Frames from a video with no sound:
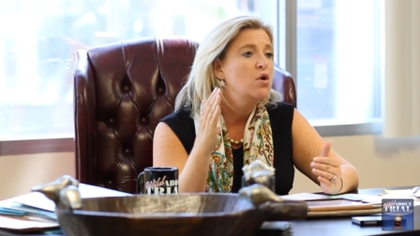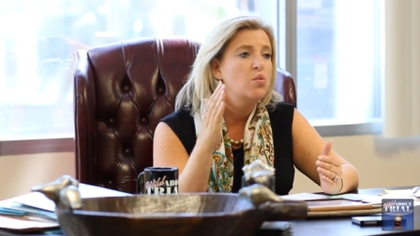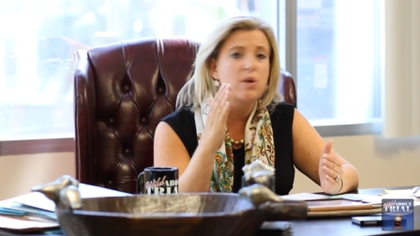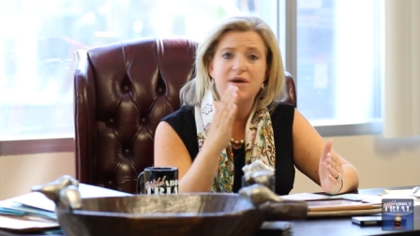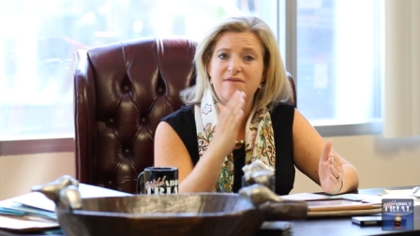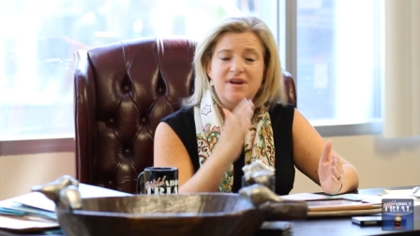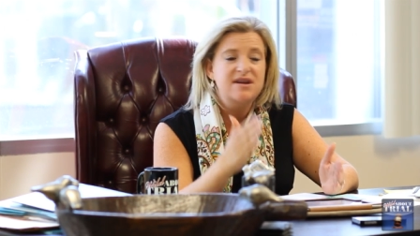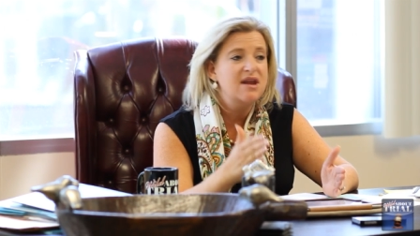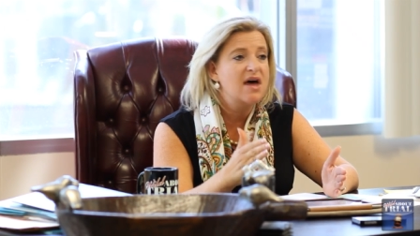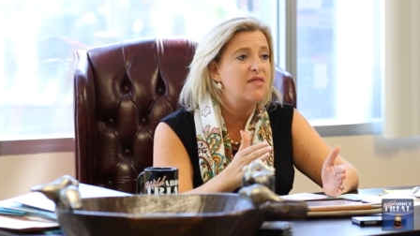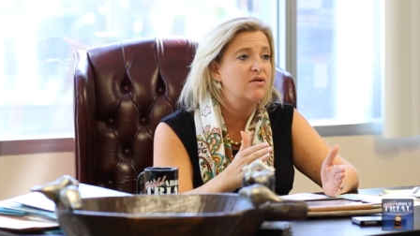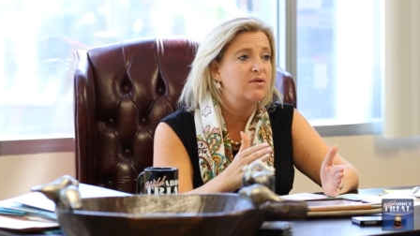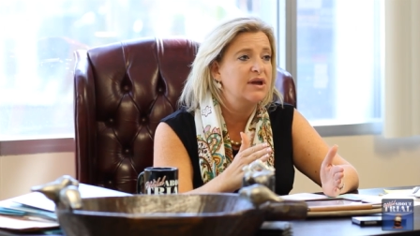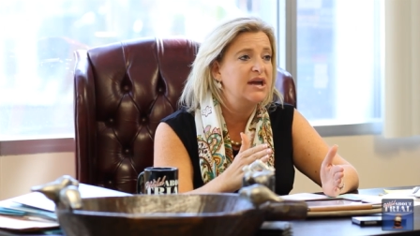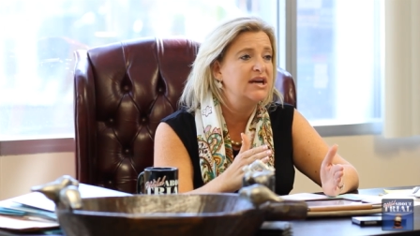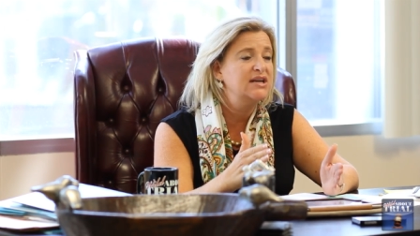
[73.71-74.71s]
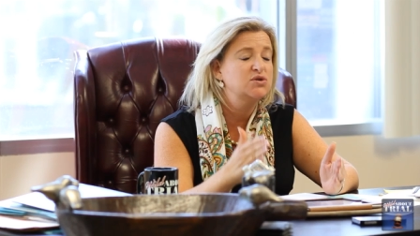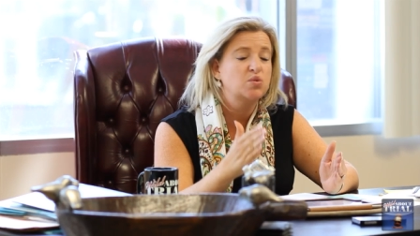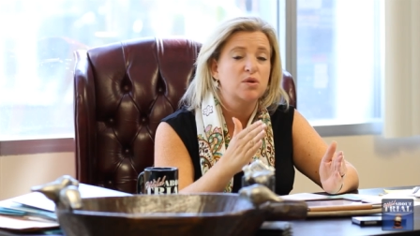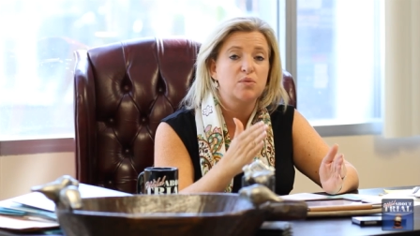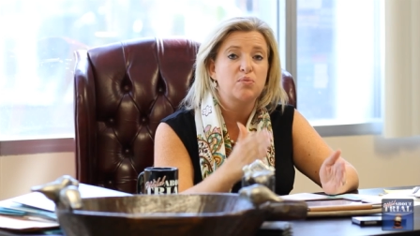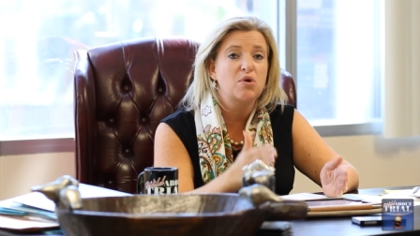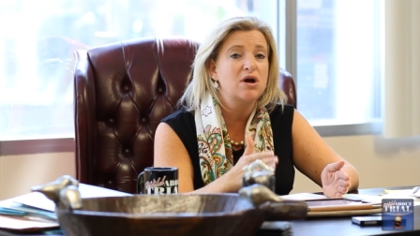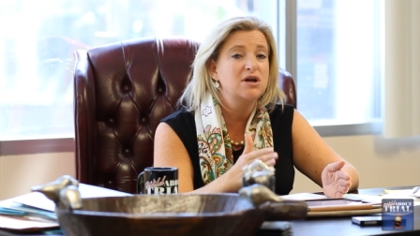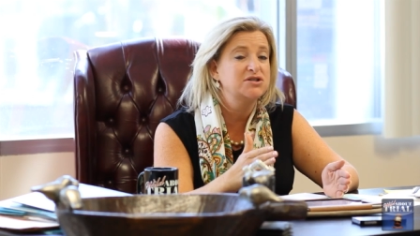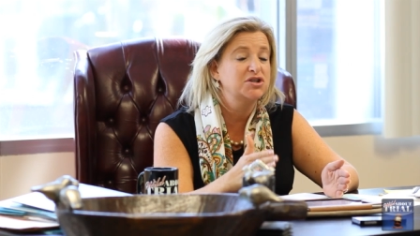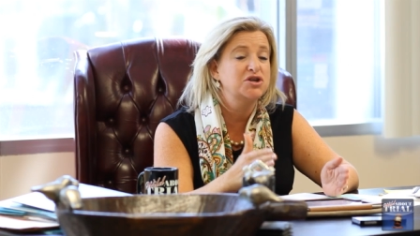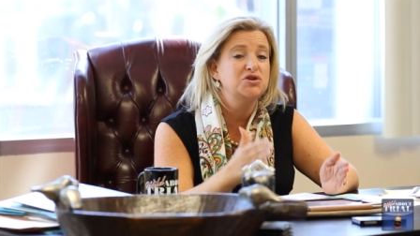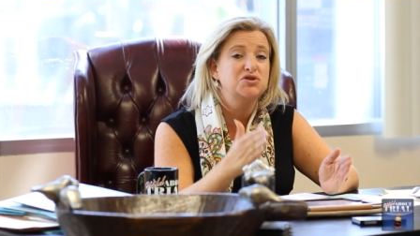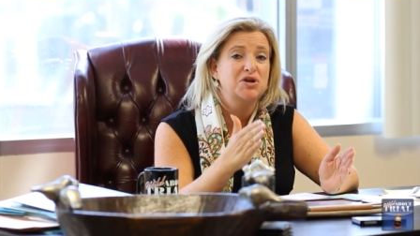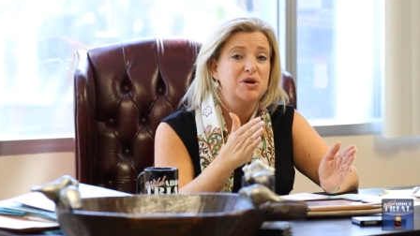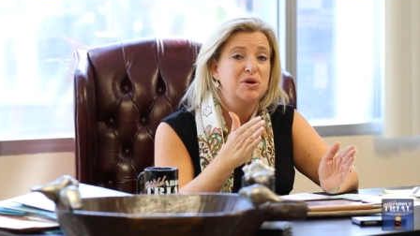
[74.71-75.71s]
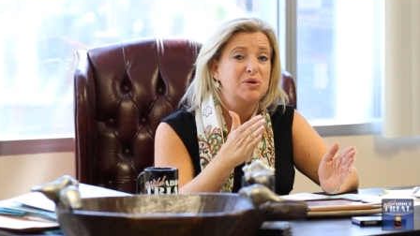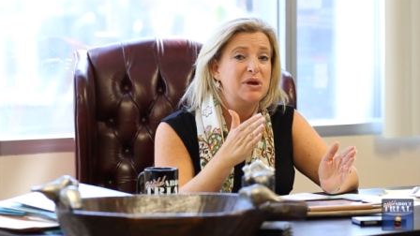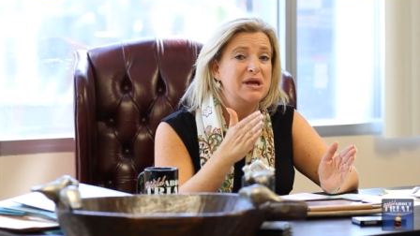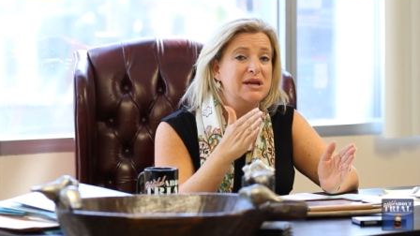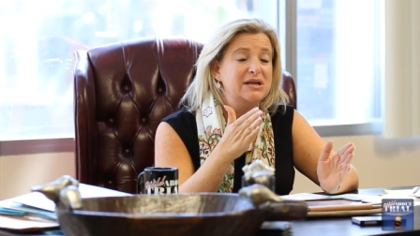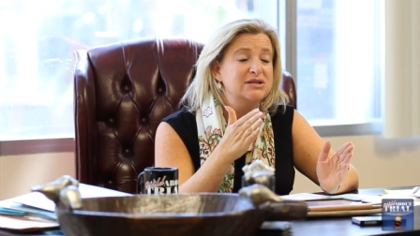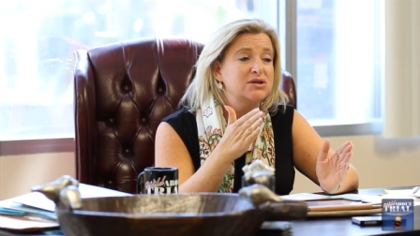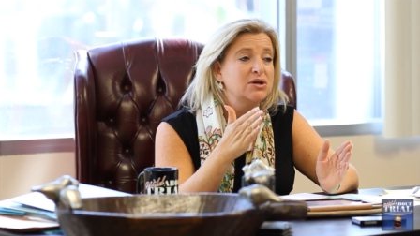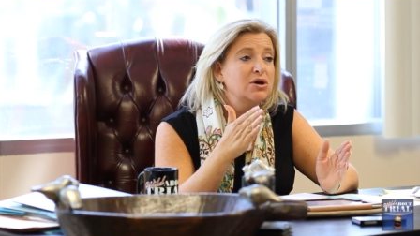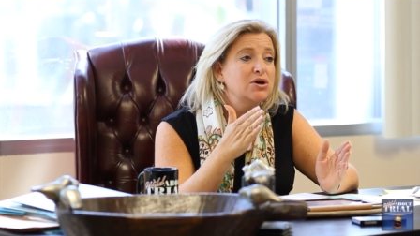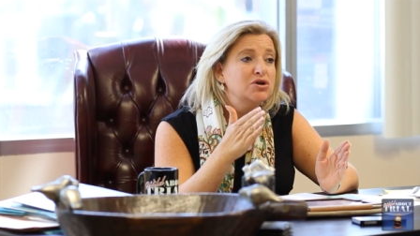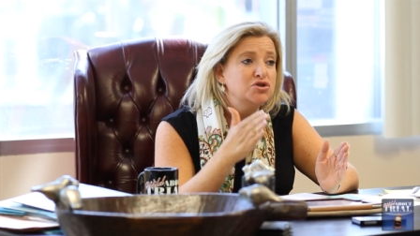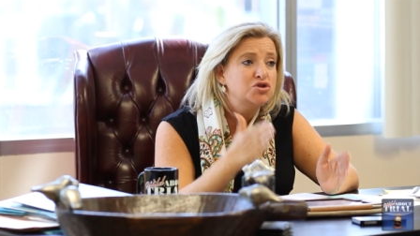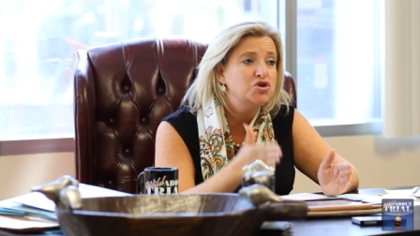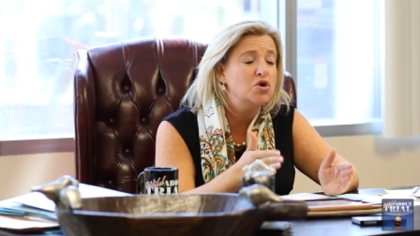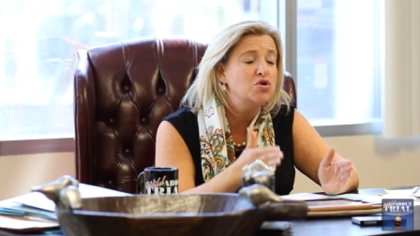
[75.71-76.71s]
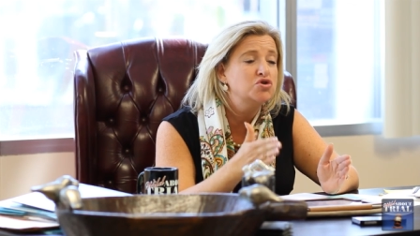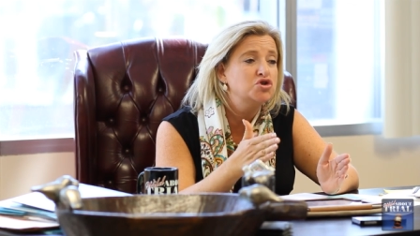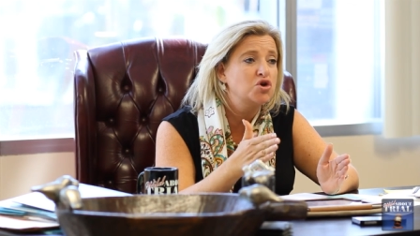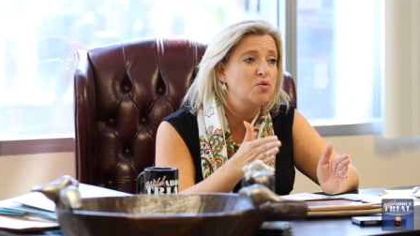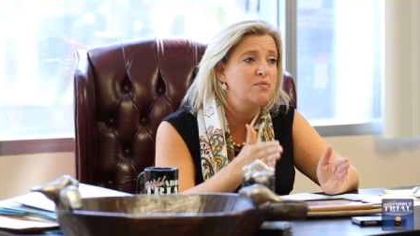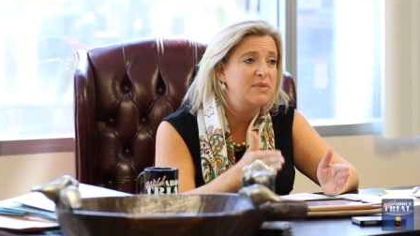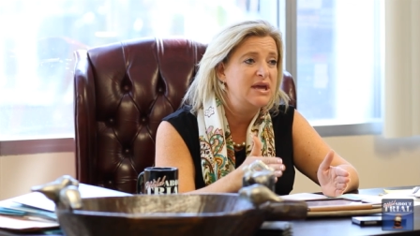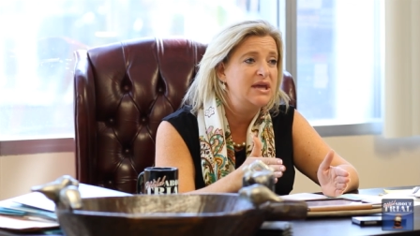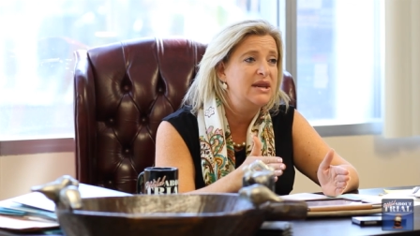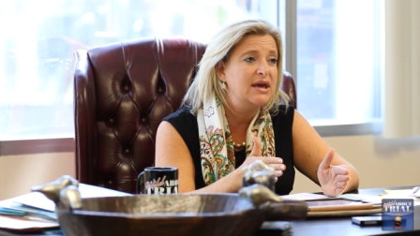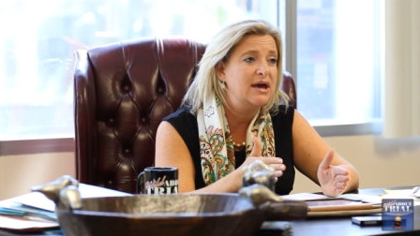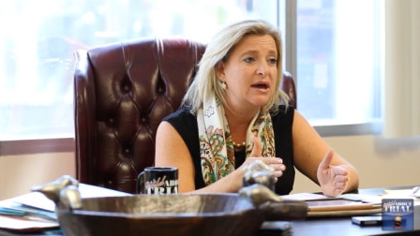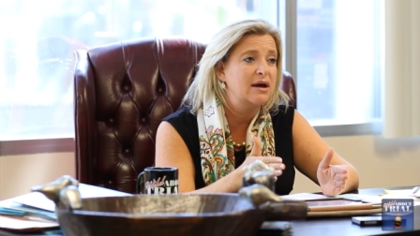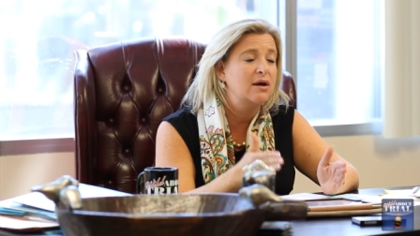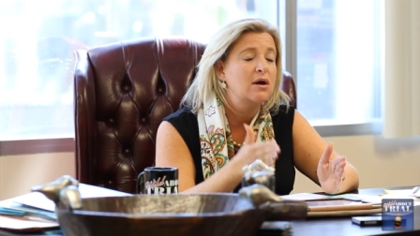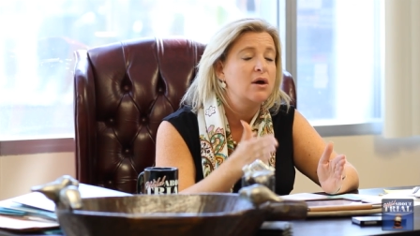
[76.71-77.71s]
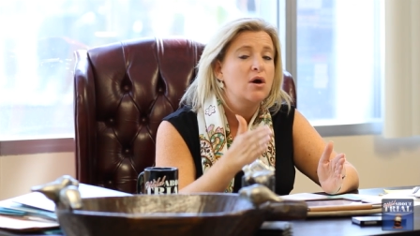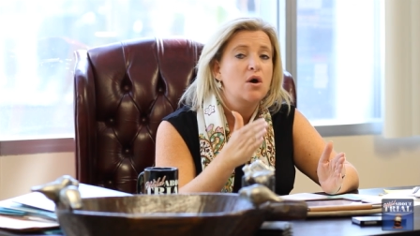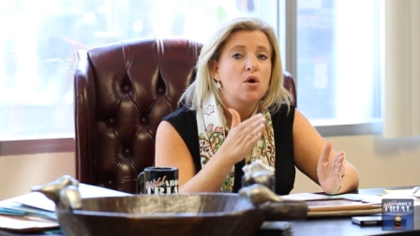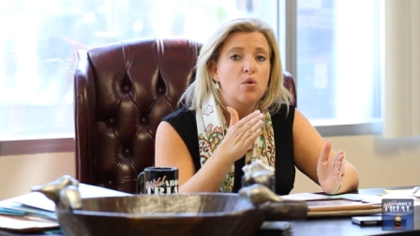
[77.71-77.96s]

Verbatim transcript: We have another case where the prosecution it is social media